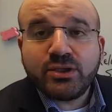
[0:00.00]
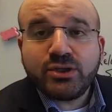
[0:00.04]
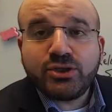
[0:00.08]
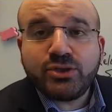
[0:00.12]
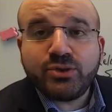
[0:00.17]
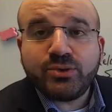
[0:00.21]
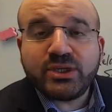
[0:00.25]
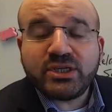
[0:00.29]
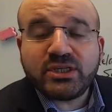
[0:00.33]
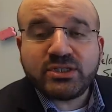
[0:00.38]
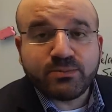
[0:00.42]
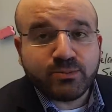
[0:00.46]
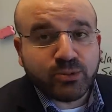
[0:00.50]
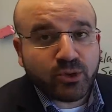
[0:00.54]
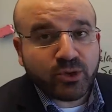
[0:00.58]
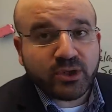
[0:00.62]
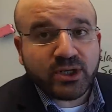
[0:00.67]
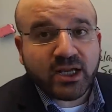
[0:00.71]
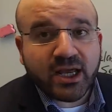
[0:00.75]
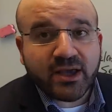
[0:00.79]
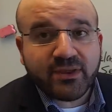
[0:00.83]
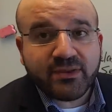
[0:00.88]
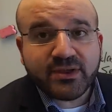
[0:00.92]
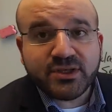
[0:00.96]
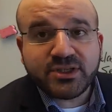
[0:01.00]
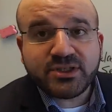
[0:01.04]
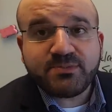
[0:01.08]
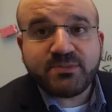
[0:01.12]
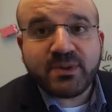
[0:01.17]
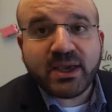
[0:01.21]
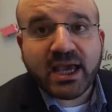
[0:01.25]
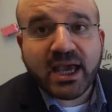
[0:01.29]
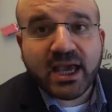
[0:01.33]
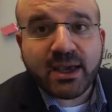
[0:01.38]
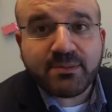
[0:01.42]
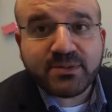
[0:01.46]
to exploit others
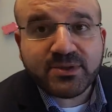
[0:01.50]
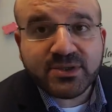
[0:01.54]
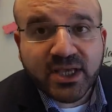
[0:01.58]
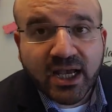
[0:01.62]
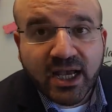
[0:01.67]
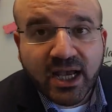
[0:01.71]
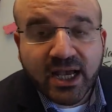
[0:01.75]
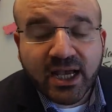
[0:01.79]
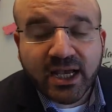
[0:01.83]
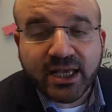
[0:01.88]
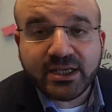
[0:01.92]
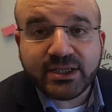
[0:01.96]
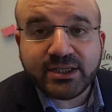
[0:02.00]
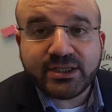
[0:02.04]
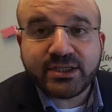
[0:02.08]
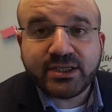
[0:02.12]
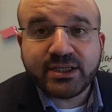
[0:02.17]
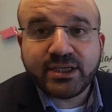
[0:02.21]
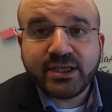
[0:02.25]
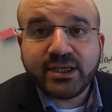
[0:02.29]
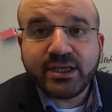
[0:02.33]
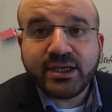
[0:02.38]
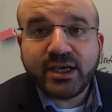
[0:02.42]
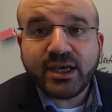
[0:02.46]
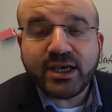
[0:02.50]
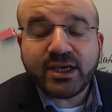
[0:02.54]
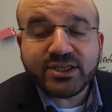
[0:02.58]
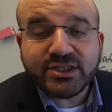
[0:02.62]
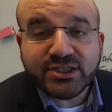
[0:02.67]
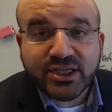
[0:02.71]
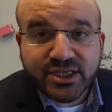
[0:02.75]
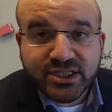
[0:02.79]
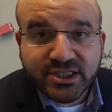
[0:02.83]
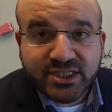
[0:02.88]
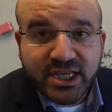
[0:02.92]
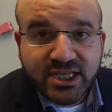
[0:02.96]
perhaps aren't
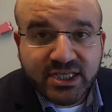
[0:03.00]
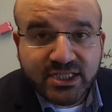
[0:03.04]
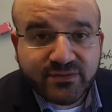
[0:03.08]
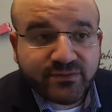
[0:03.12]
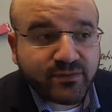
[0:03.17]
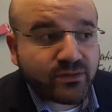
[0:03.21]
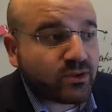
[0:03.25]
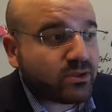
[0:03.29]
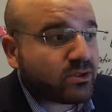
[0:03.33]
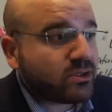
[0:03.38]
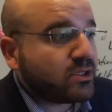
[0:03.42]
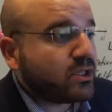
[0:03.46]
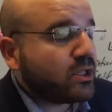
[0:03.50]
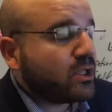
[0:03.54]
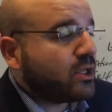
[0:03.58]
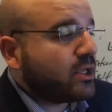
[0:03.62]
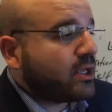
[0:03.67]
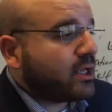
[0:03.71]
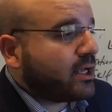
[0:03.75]
successful,